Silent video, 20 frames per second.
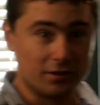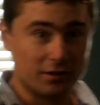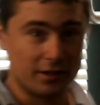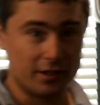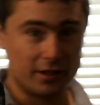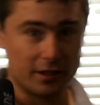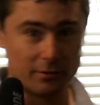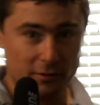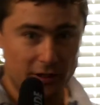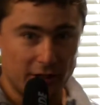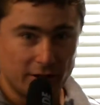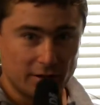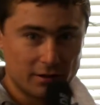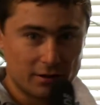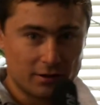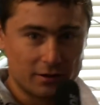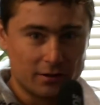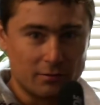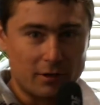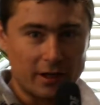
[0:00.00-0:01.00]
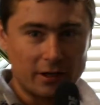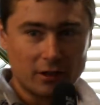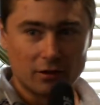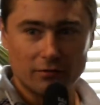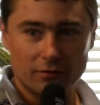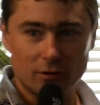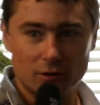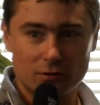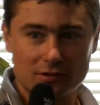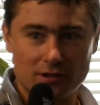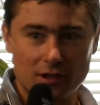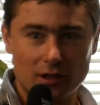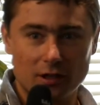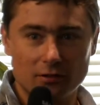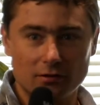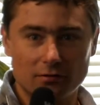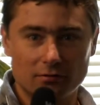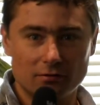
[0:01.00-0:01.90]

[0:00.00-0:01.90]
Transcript: hear me? Are the microphones on?